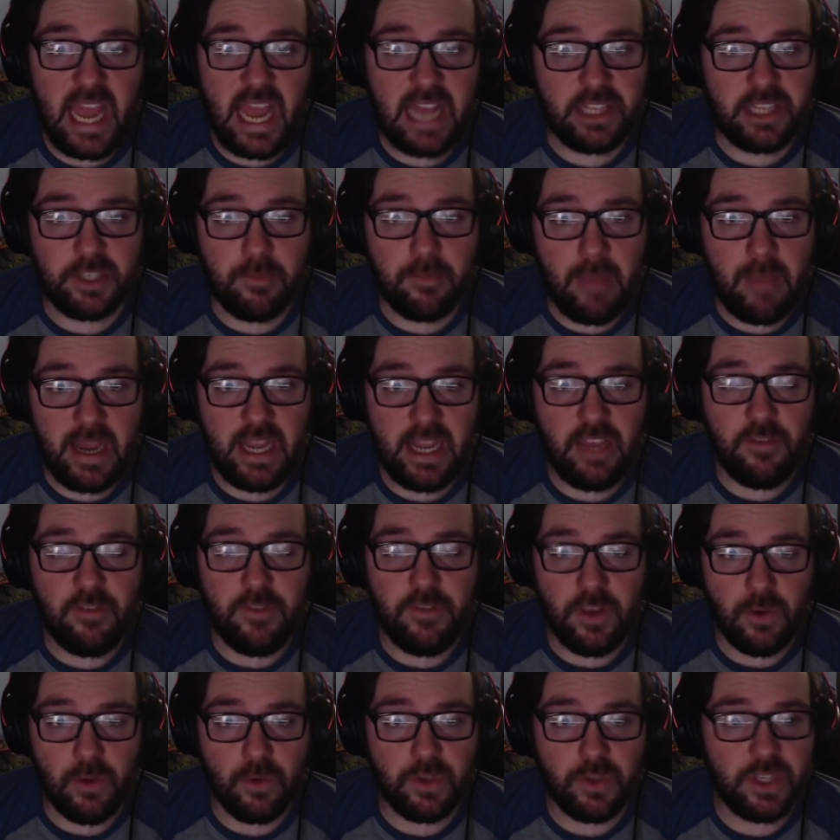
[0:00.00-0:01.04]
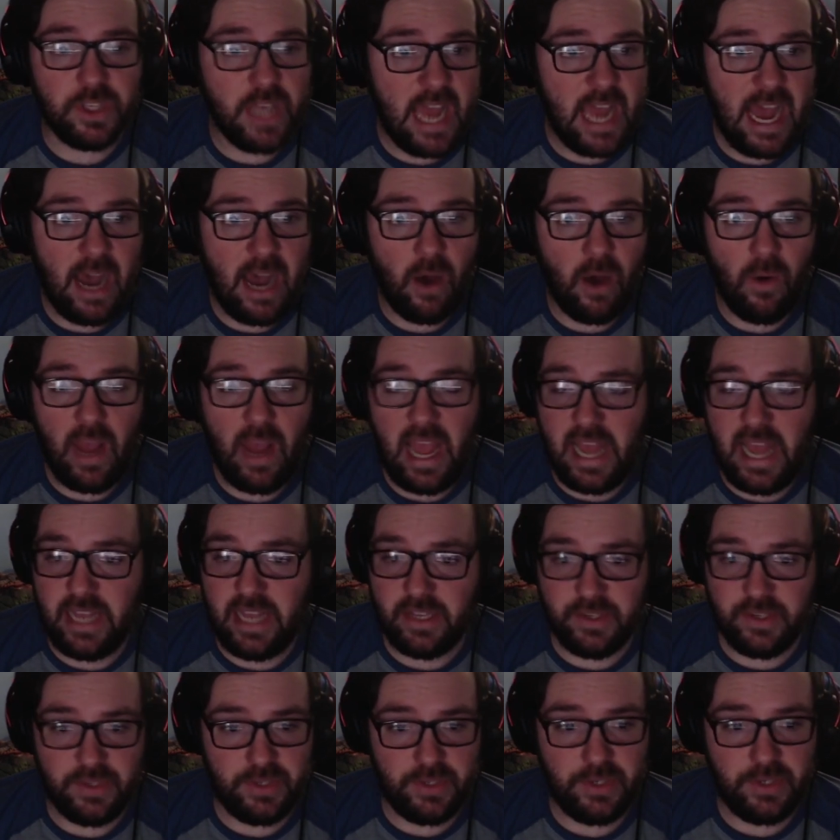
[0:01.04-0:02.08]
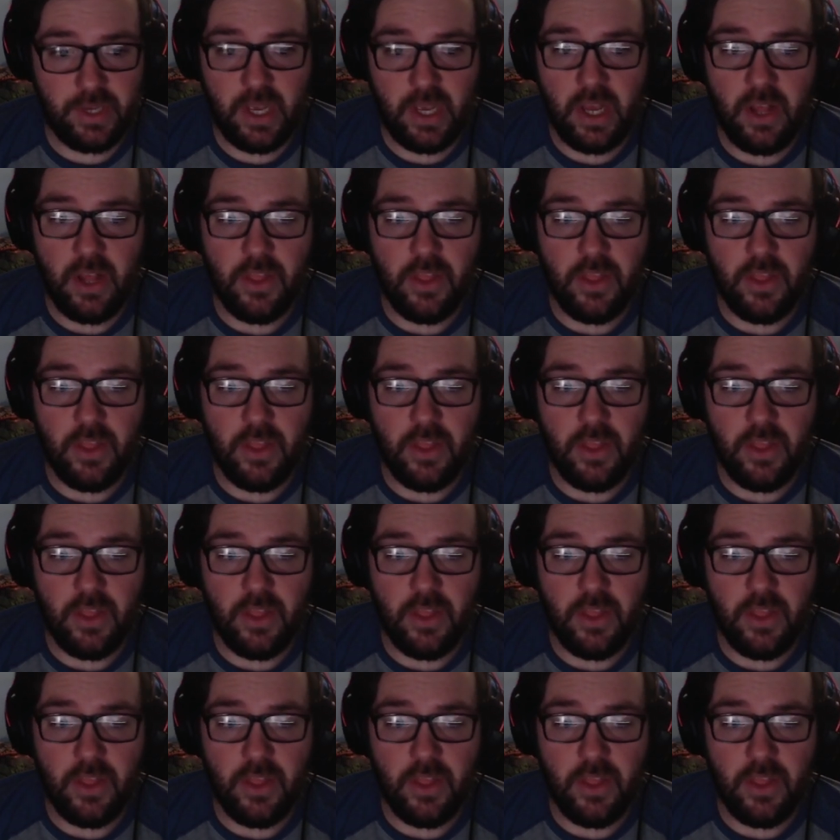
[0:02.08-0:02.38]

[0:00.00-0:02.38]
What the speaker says: as many views now as